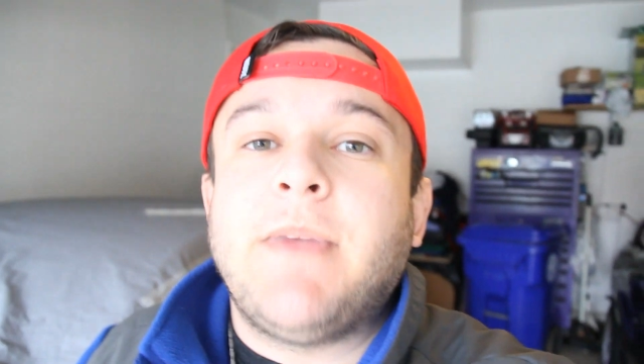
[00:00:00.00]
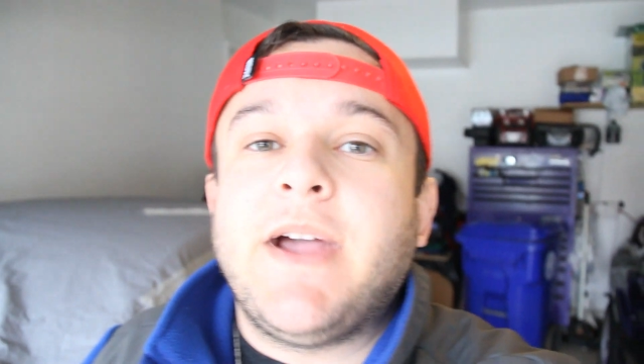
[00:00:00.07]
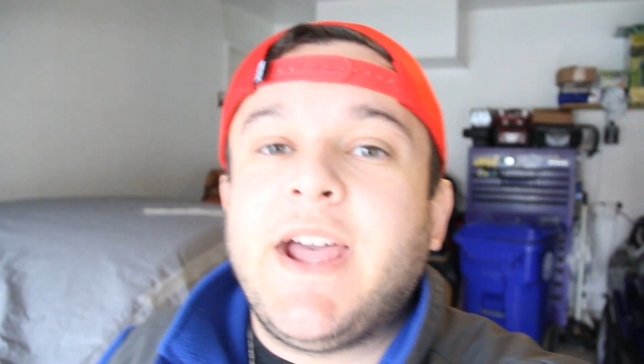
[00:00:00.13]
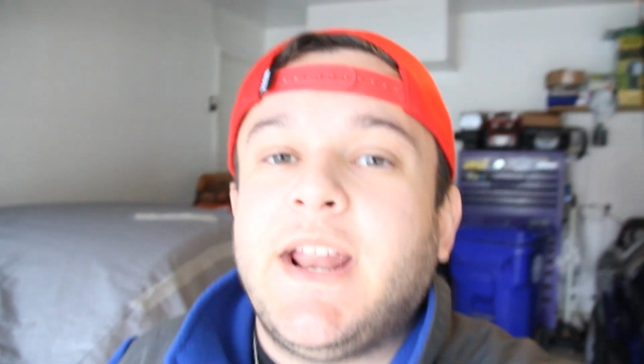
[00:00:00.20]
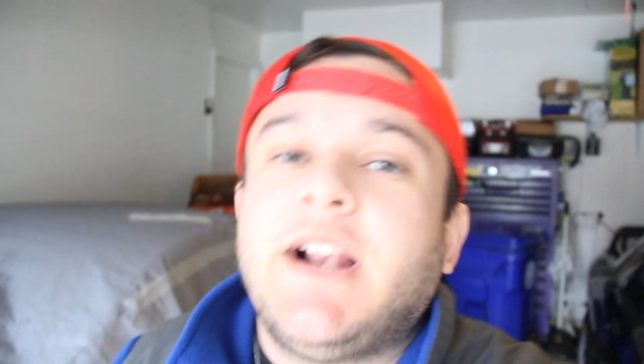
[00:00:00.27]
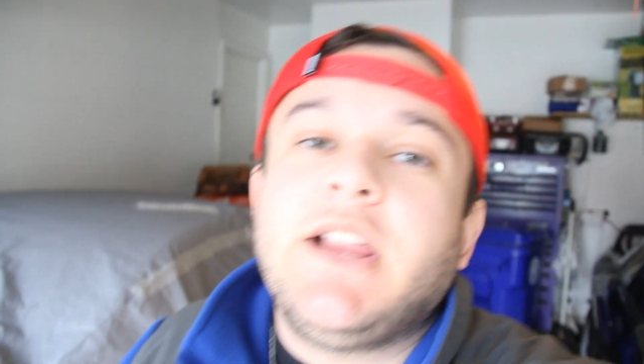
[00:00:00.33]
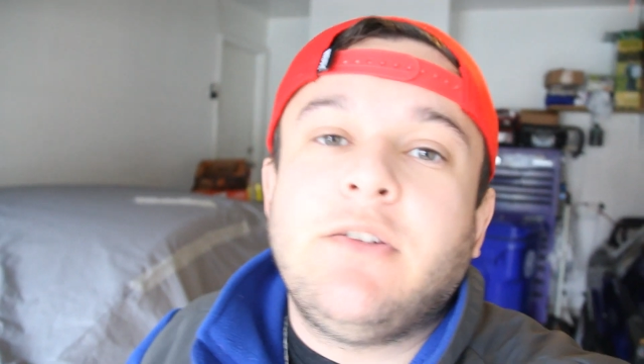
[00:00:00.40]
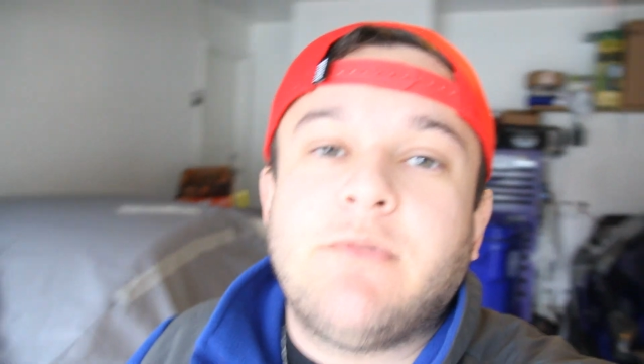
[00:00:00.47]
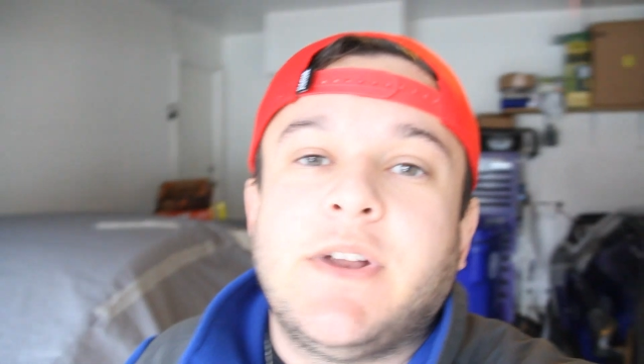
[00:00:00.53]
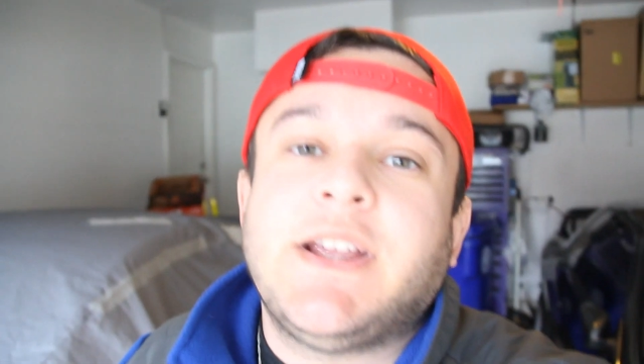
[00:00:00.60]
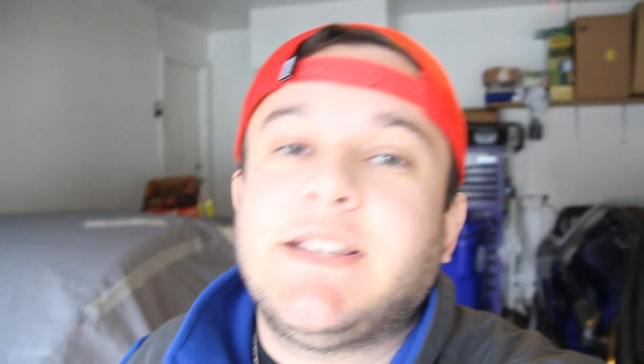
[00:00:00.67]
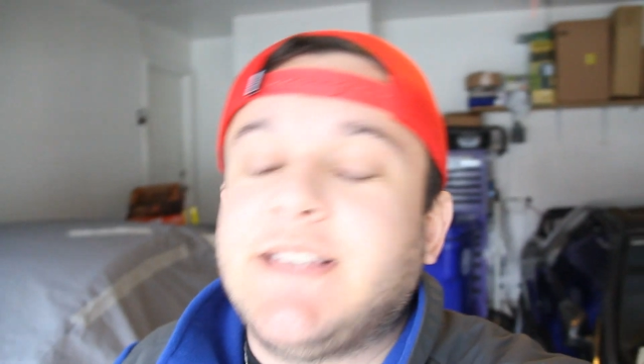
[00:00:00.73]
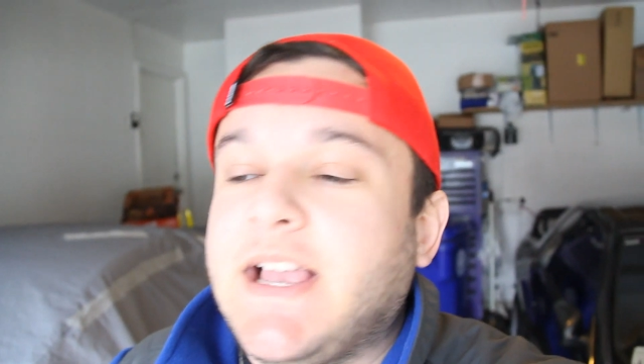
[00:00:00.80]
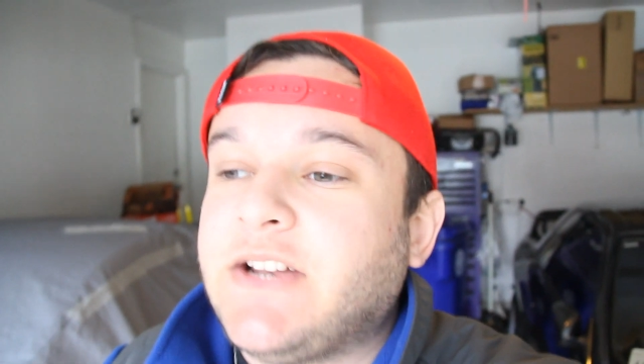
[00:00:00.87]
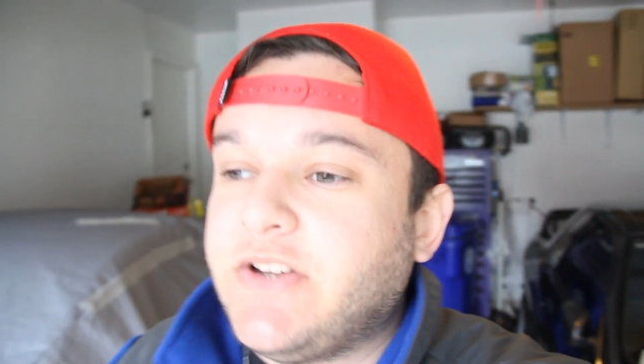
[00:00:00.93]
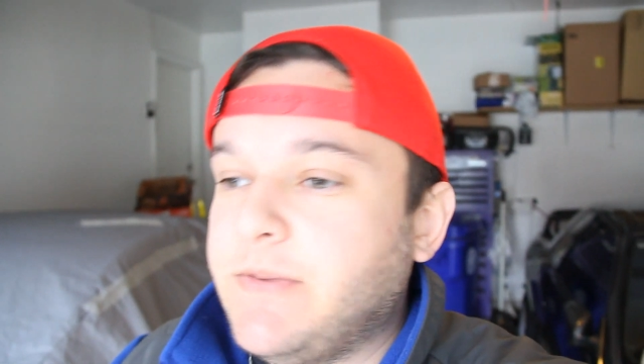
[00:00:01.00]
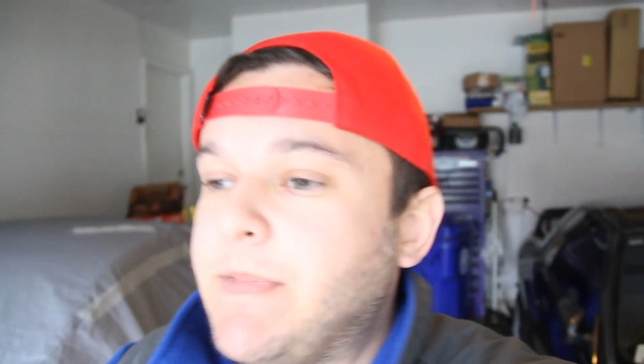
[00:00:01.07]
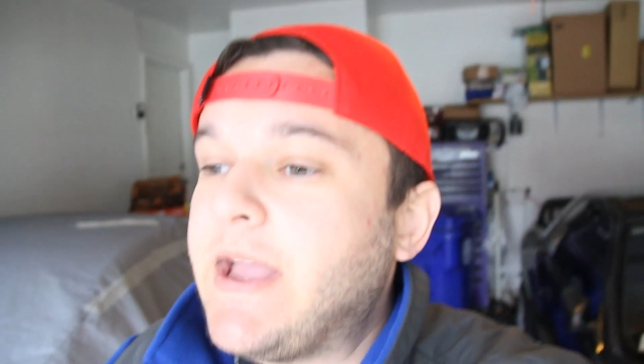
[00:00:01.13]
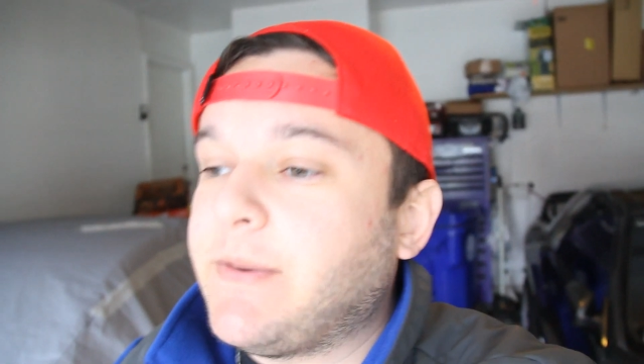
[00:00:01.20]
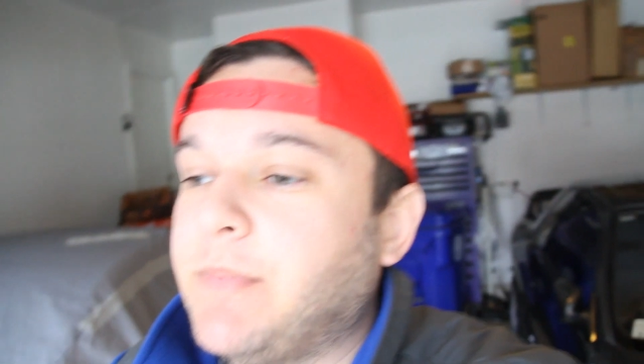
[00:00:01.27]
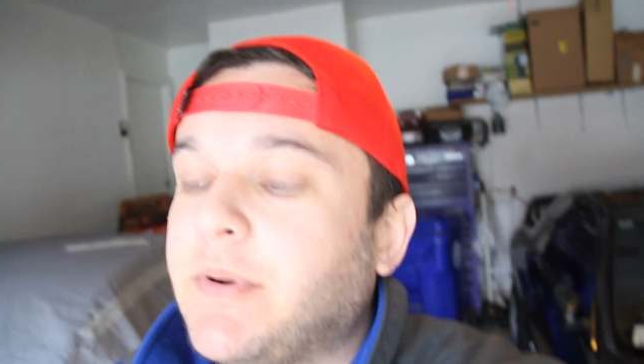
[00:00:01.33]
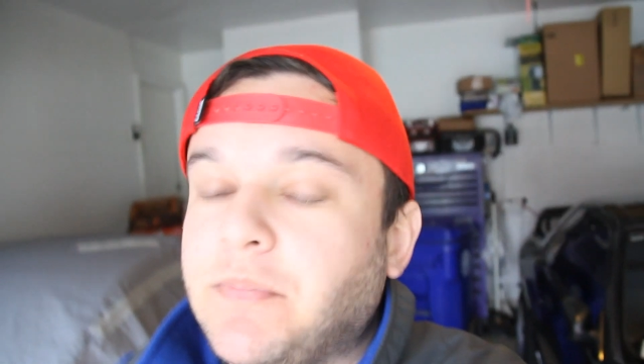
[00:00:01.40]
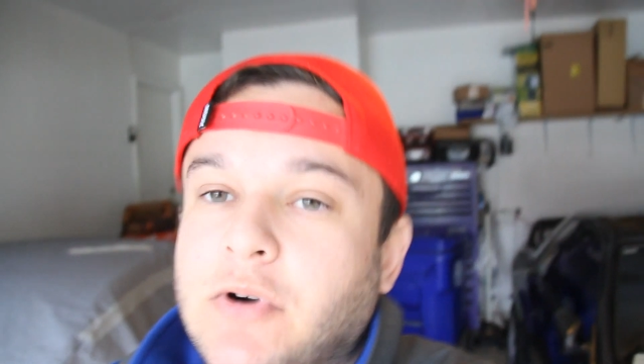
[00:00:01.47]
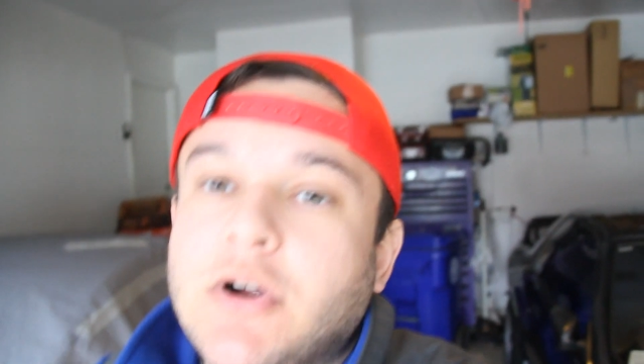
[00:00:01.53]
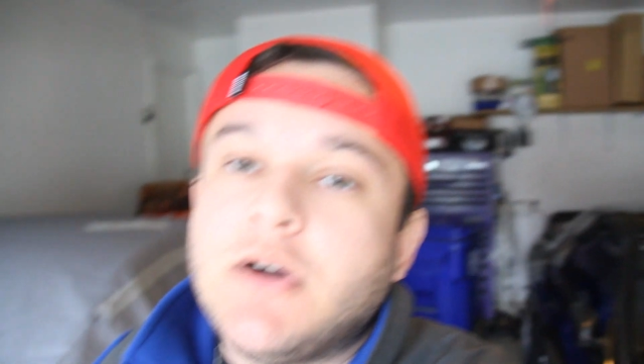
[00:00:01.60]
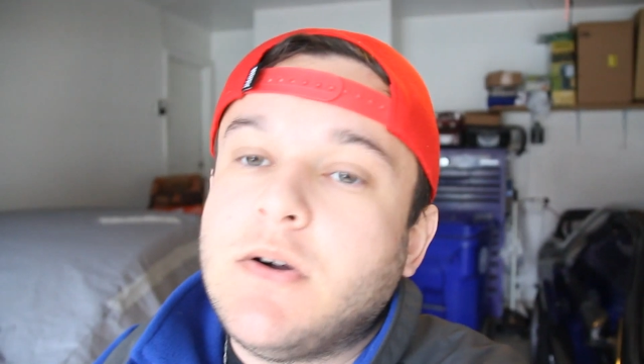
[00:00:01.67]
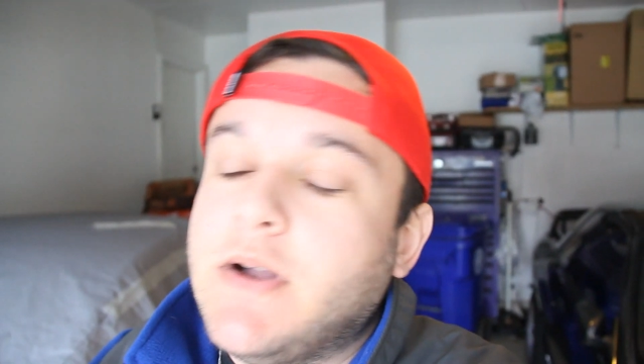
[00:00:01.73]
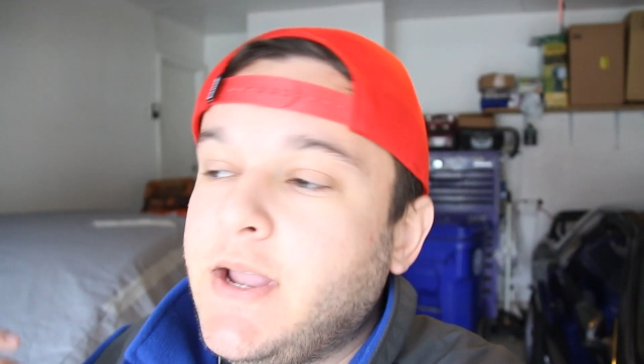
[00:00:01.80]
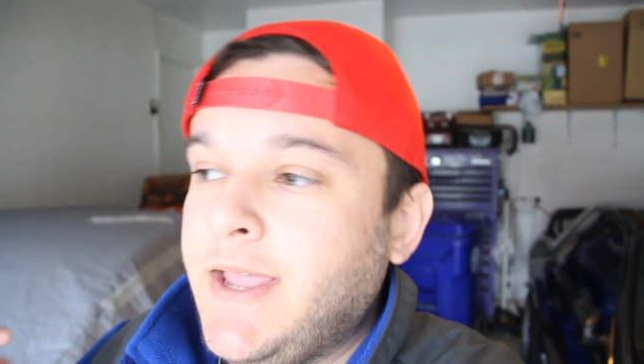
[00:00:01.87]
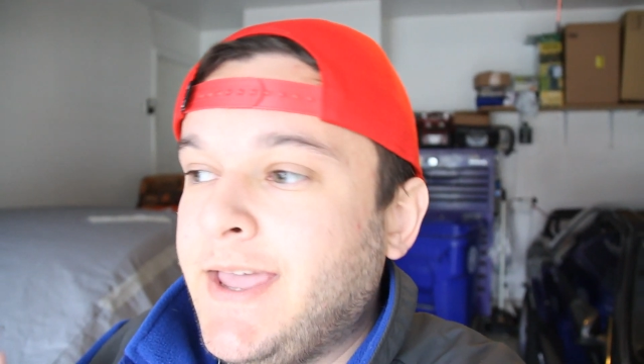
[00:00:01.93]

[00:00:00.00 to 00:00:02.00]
my editing rig is actually a MacBook Pro,